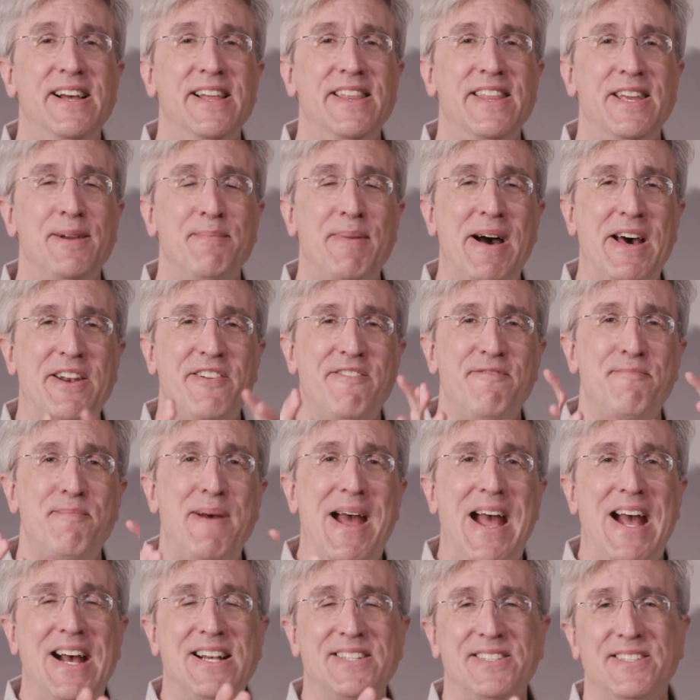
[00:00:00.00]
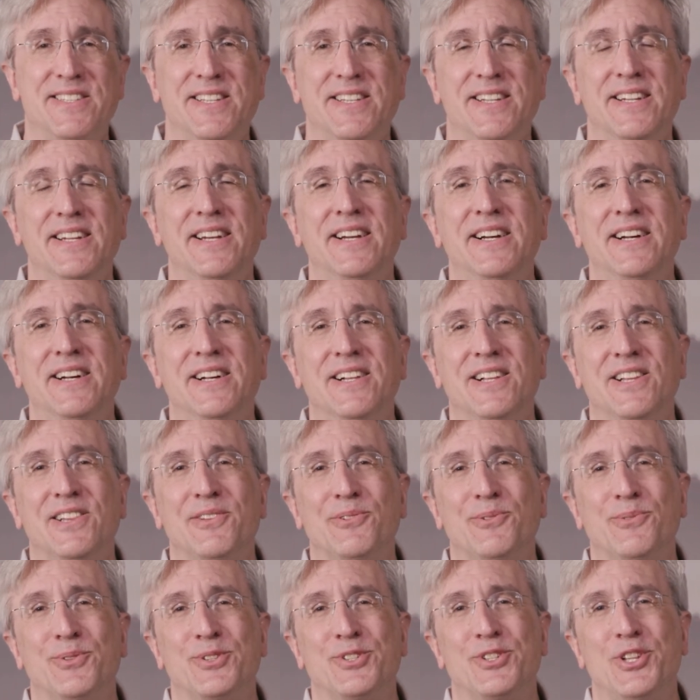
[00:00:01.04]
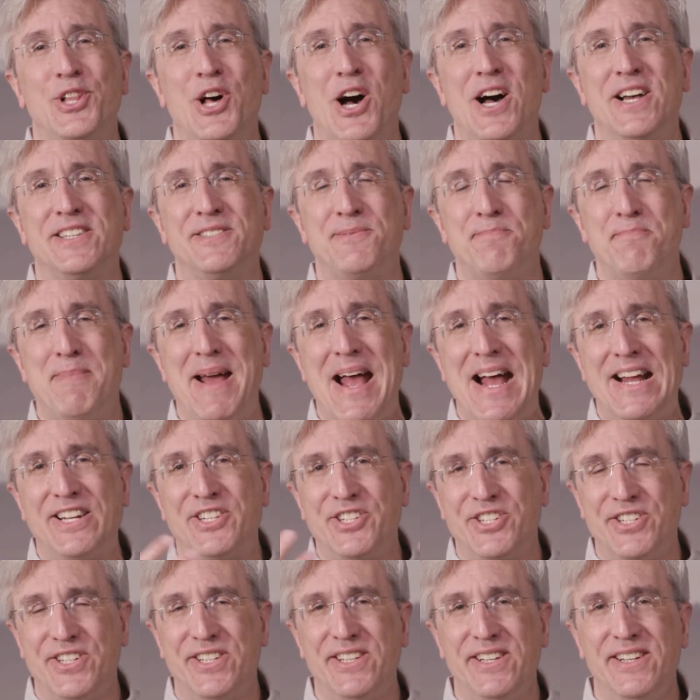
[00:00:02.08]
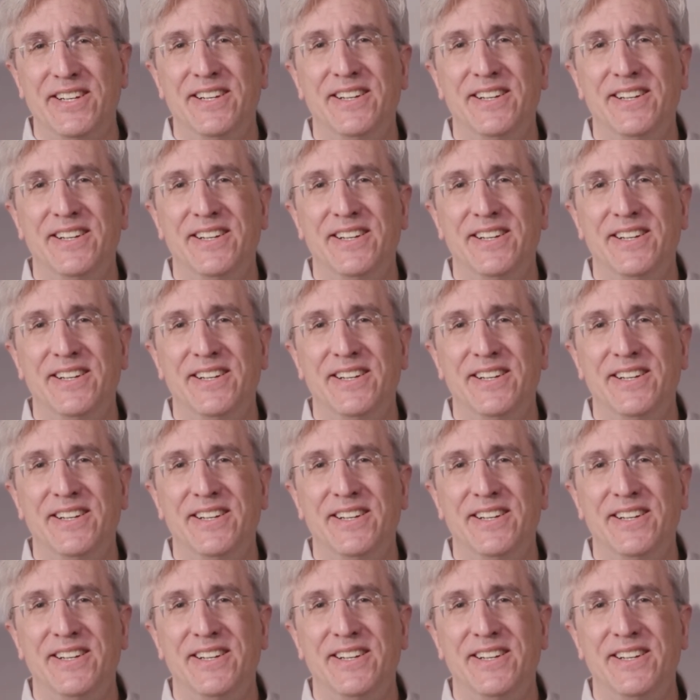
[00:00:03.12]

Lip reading: The amount of mass that was lost matched